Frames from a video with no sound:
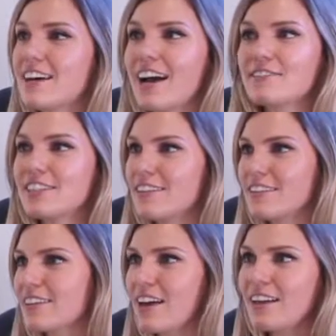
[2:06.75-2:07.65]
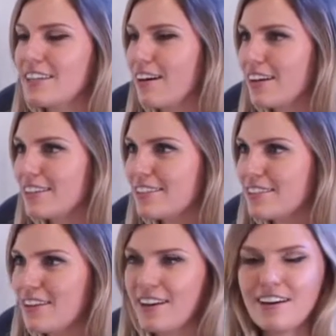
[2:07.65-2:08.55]
I have to get early
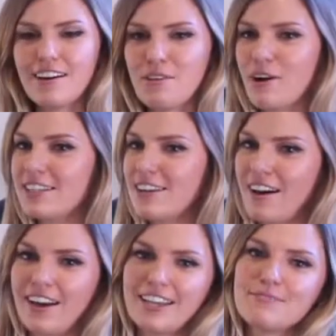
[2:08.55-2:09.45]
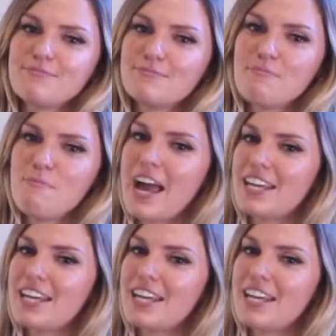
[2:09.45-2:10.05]
nights, otherwise my